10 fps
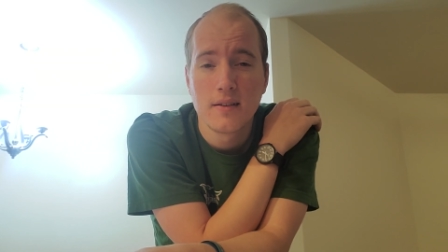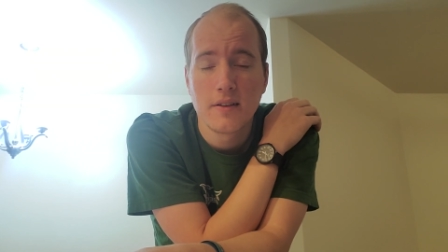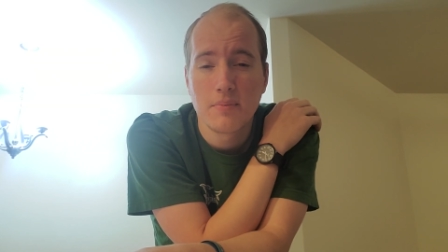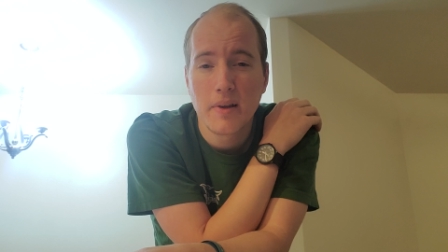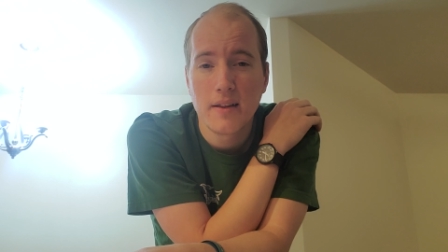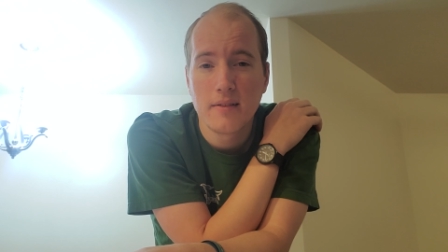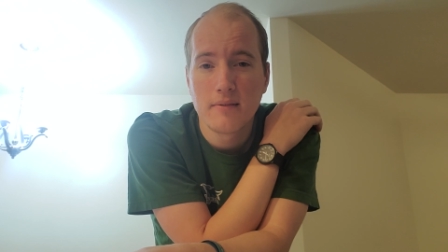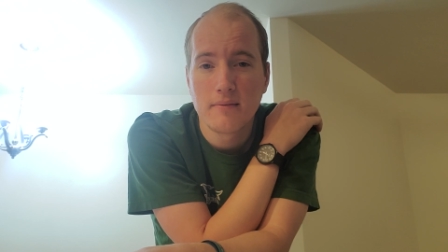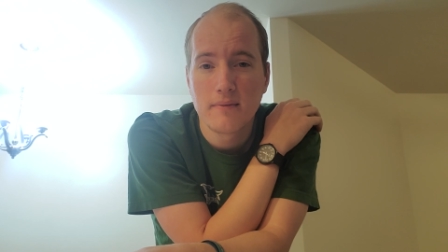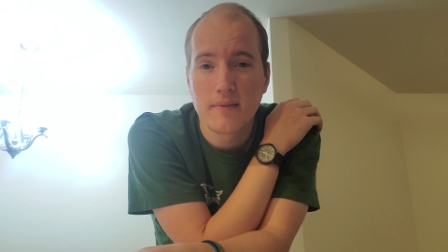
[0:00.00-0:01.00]
It's
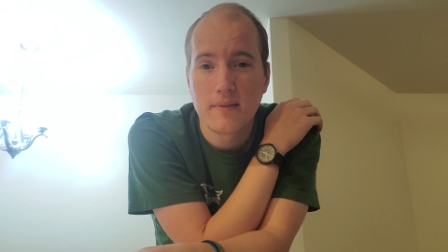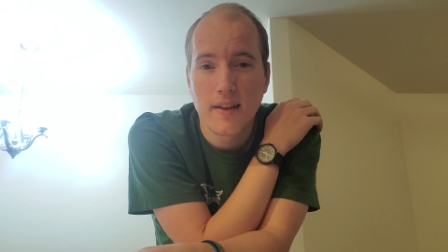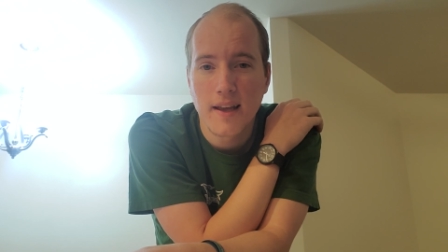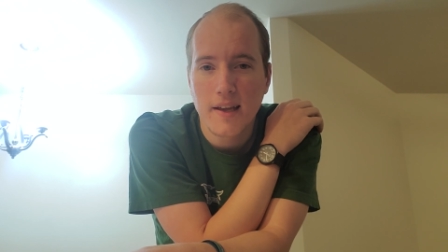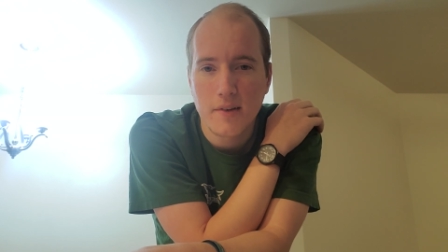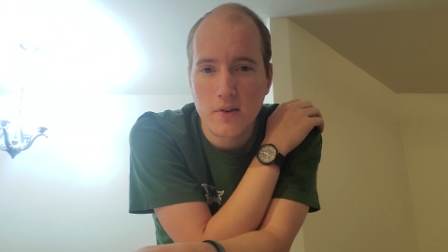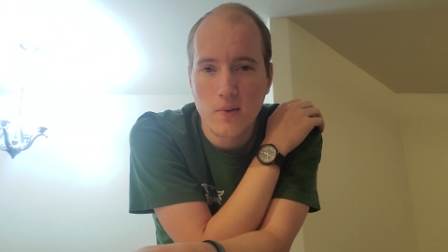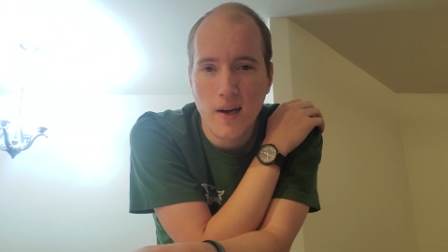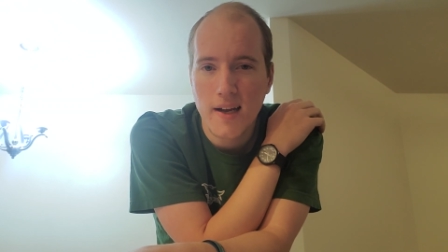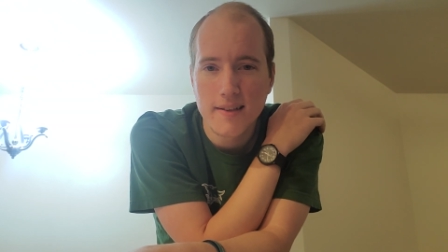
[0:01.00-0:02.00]
been a heck of a
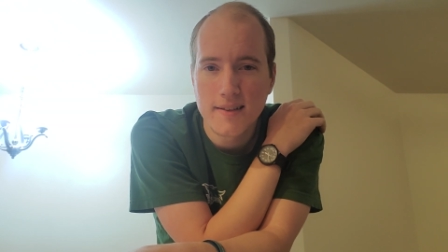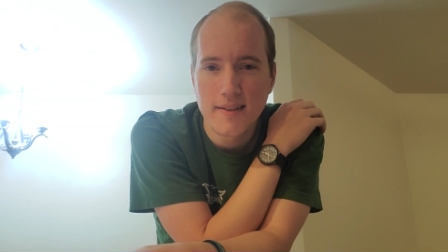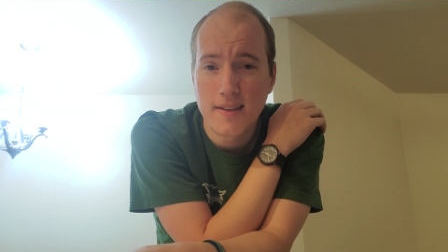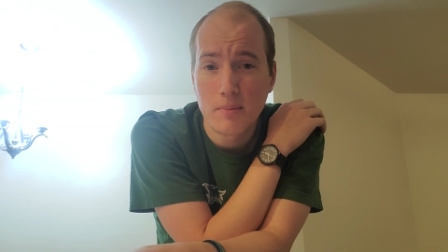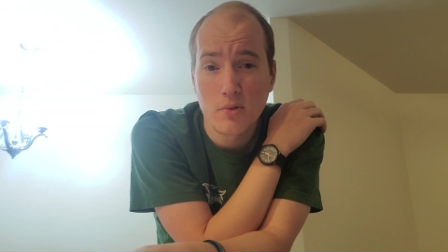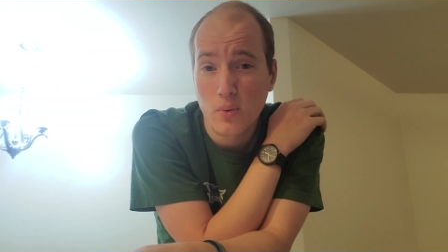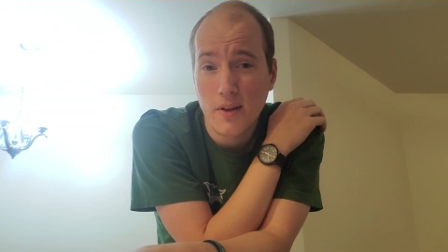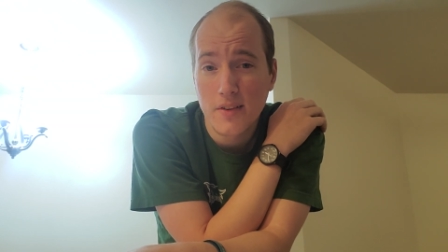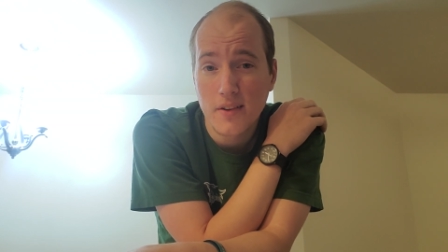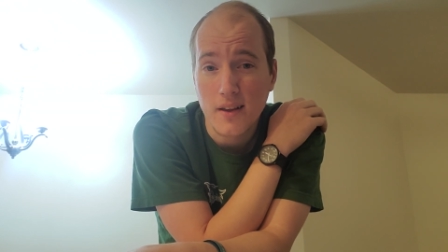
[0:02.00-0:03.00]
ride, and I'm
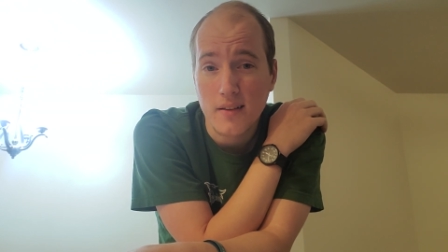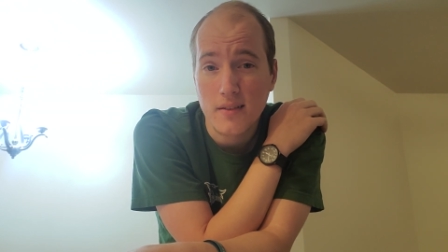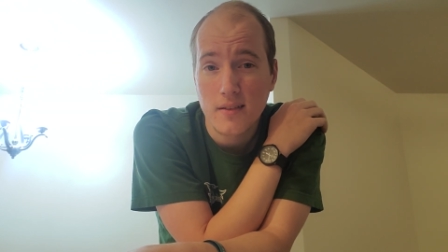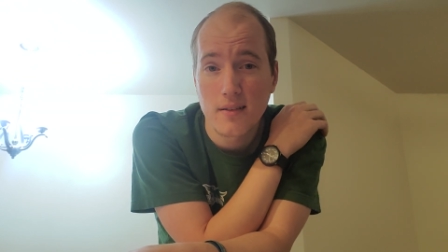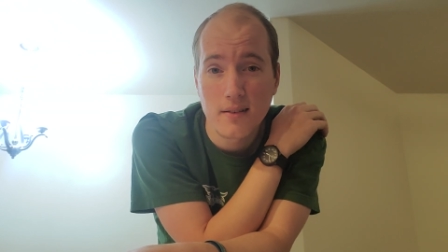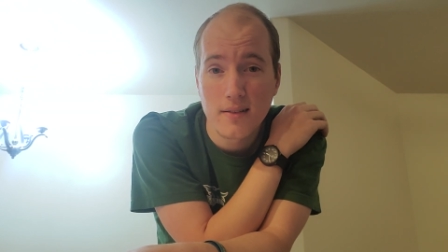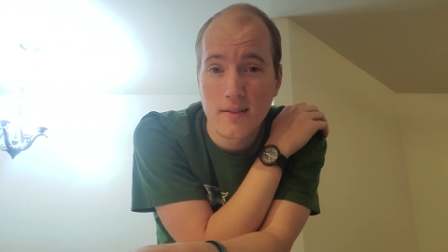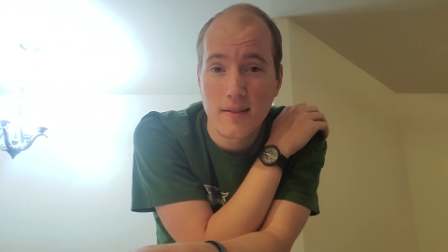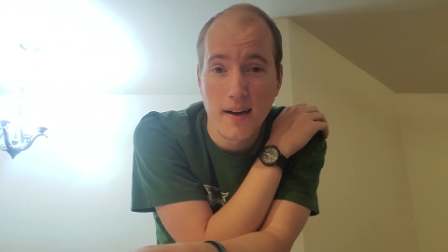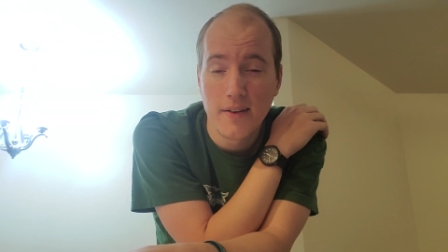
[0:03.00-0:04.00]
26.
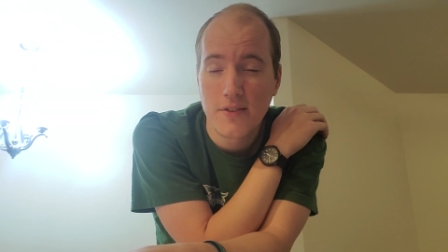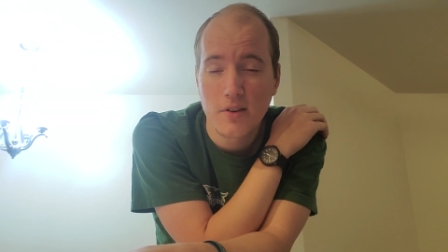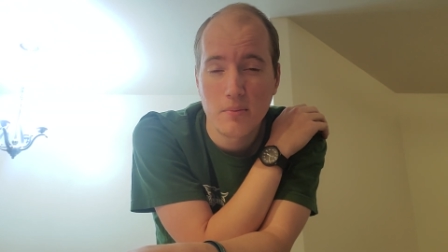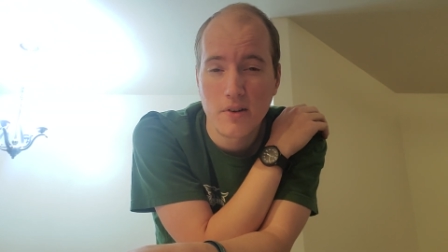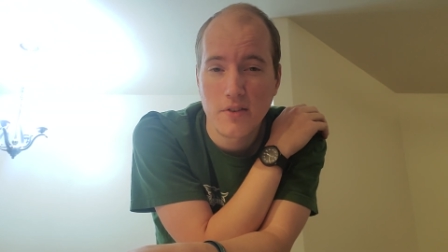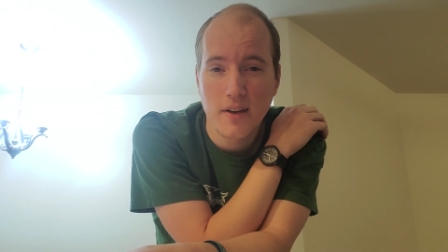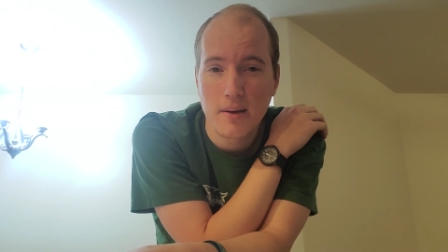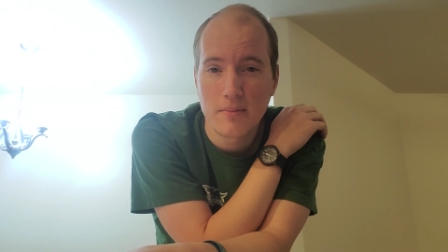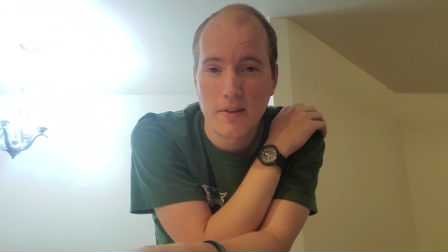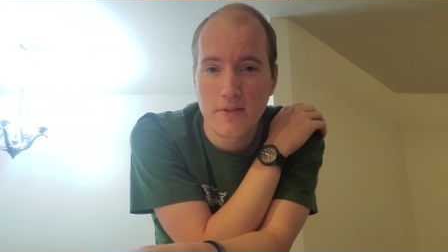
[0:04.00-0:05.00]
I have so much
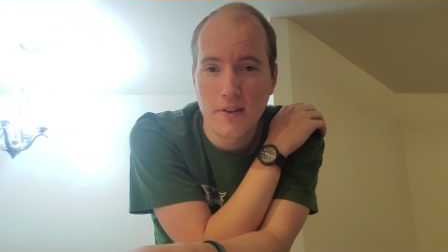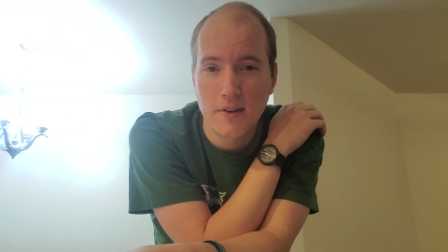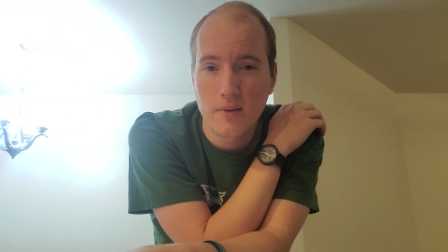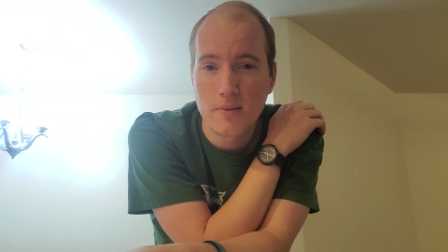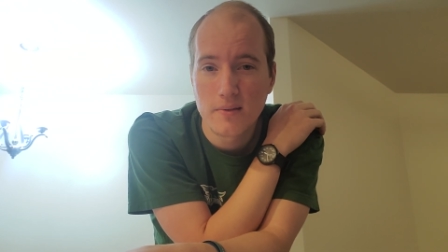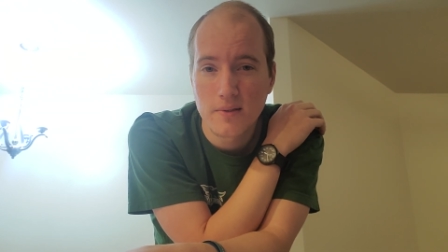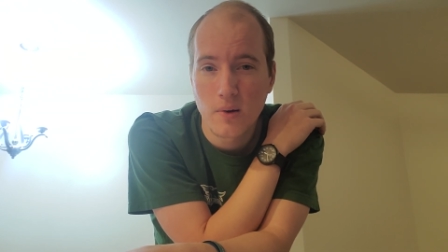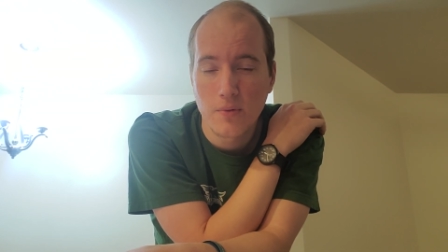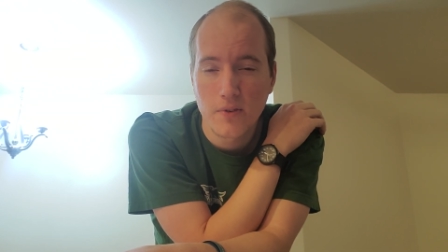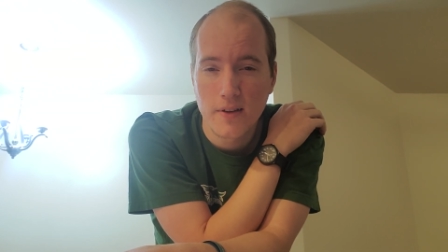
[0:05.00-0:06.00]
time left to go,
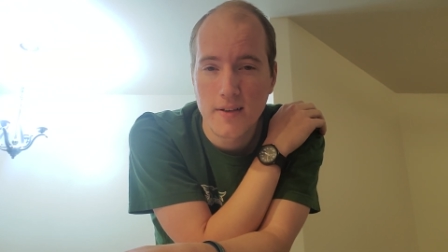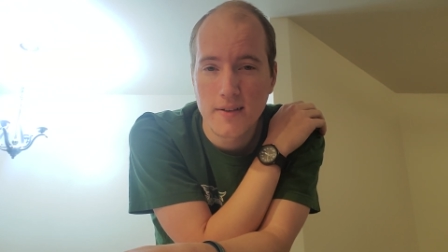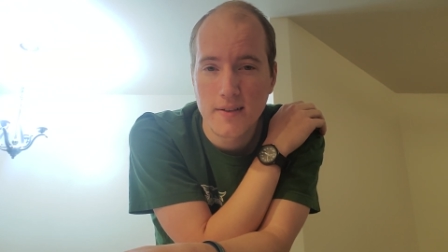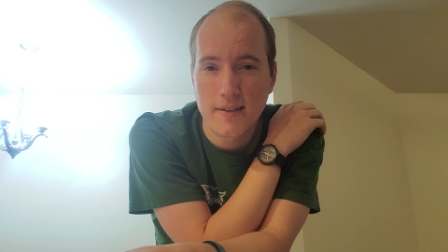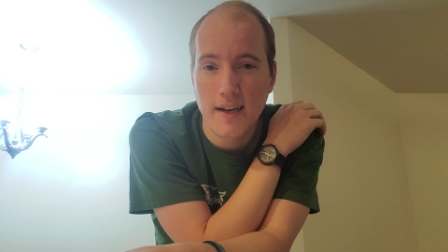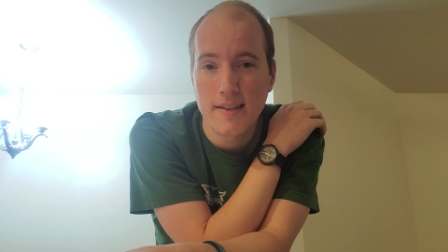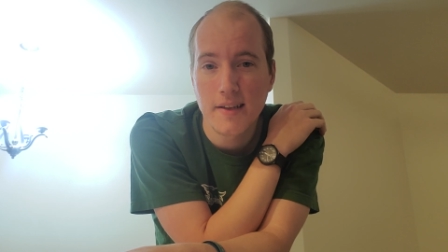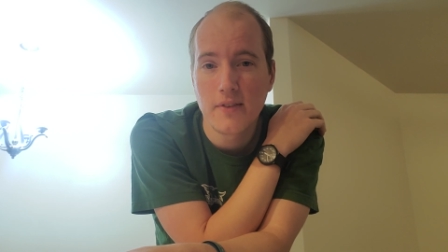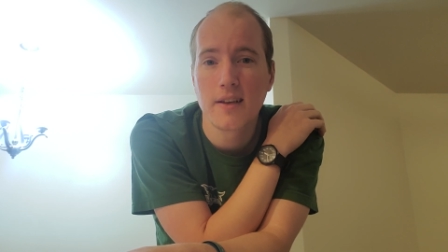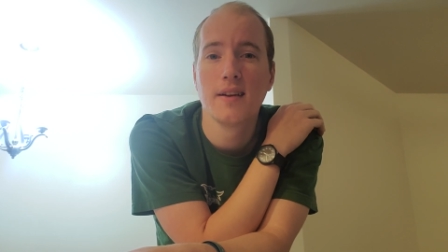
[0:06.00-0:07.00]
hopefully, God
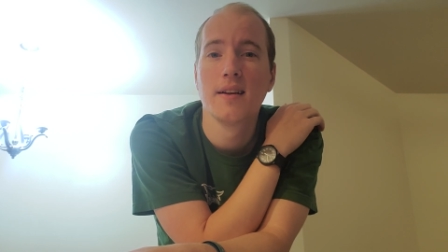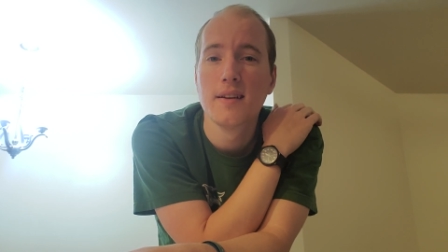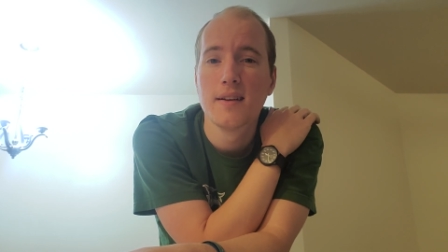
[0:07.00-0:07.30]
giving.